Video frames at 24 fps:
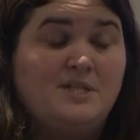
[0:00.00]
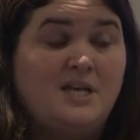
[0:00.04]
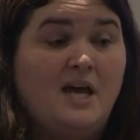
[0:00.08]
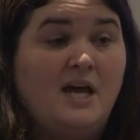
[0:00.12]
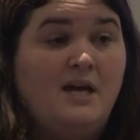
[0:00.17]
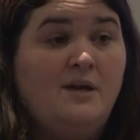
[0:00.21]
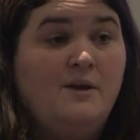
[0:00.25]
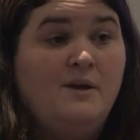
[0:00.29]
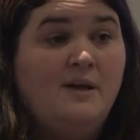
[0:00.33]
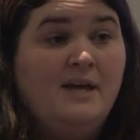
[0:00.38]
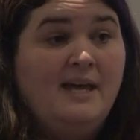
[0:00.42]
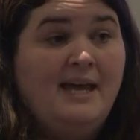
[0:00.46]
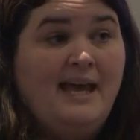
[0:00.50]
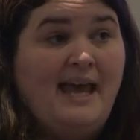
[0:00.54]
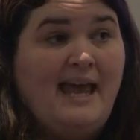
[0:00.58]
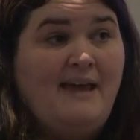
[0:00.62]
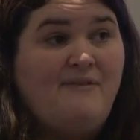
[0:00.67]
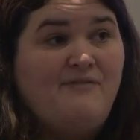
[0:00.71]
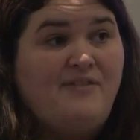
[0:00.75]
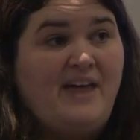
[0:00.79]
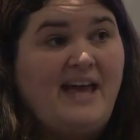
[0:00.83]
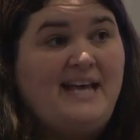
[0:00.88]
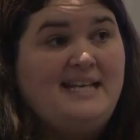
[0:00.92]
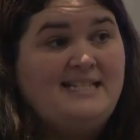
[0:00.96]
So
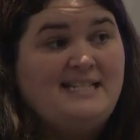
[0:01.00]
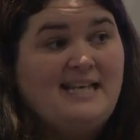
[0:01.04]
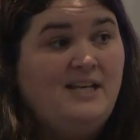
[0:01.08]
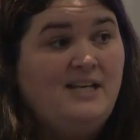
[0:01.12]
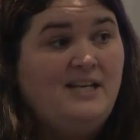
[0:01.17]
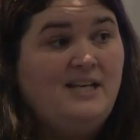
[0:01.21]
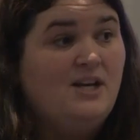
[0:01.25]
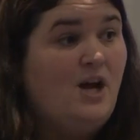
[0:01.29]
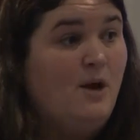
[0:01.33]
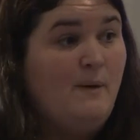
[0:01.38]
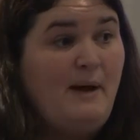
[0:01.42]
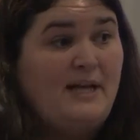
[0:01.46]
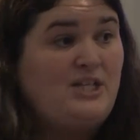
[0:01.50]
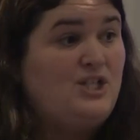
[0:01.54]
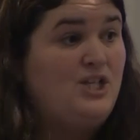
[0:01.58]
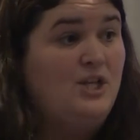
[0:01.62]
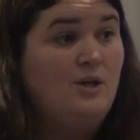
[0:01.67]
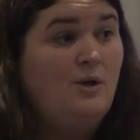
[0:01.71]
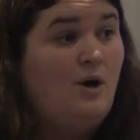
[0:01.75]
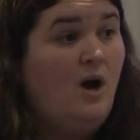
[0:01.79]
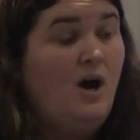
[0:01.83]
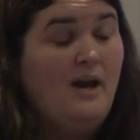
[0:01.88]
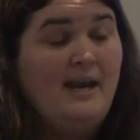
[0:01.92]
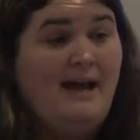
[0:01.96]
if they say, no, actually
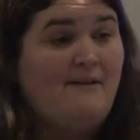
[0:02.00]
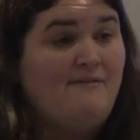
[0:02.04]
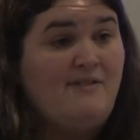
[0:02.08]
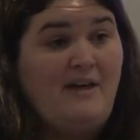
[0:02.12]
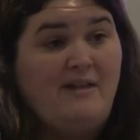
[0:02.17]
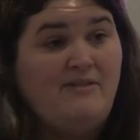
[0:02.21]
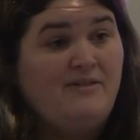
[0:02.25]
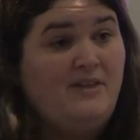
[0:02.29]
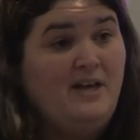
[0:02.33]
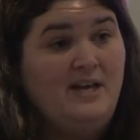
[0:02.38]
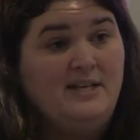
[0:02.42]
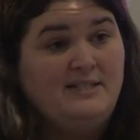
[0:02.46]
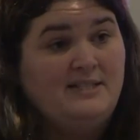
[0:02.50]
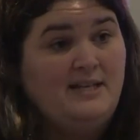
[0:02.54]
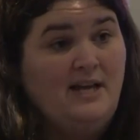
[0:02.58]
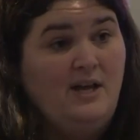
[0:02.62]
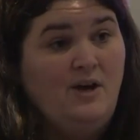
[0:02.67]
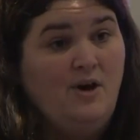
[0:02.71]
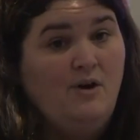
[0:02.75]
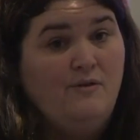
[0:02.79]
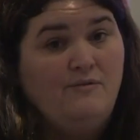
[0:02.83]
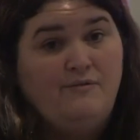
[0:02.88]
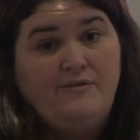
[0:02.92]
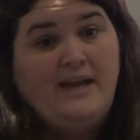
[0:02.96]
you can't have that Thursday
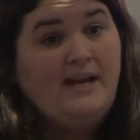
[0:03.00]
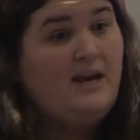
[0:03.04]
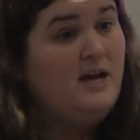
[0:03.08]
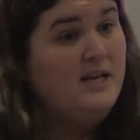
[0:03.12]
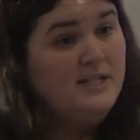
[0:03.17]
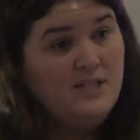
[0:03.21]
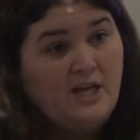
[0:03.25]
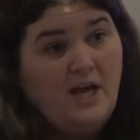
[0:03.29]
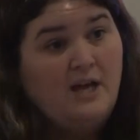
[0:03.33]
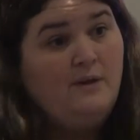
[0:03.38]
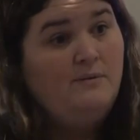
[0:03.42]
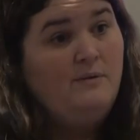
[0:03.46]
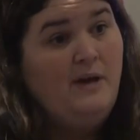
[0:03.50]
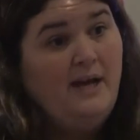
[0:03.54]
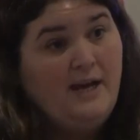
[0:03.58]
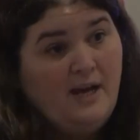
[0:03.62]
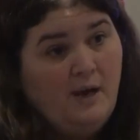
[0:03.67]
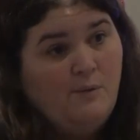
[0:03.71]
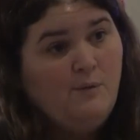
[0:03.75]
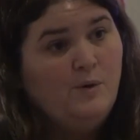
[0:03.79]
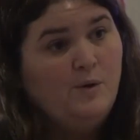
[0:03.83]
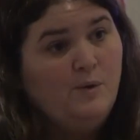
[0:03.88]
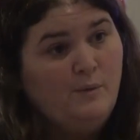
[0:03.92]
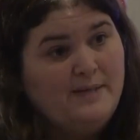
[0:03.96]
off, then I don't, and
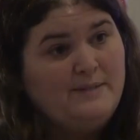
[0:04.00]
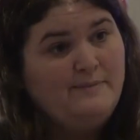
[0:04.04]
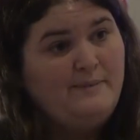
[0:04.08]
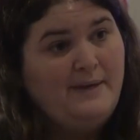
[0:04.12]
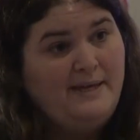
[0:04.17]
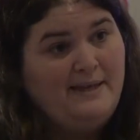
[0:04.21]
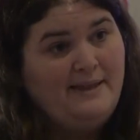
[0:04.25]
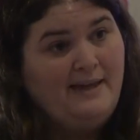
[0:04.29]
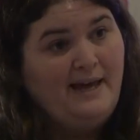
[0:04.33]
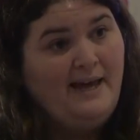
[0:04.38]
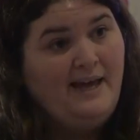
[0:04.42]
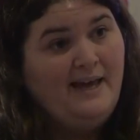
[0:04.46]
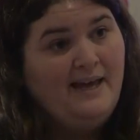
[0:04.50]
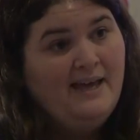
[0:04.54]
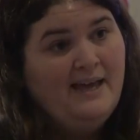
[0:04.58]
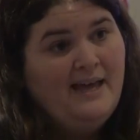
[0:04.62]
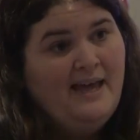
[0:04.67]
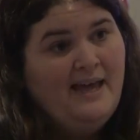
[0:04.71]
I will always be there.